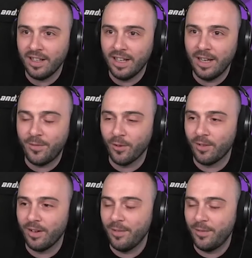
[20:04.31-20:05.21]
If
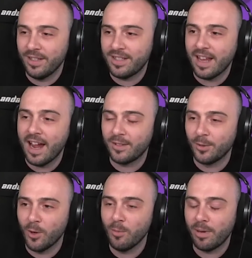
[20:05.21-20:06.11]
you decide to
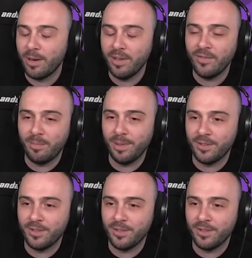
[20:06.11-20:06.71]
don't play PvP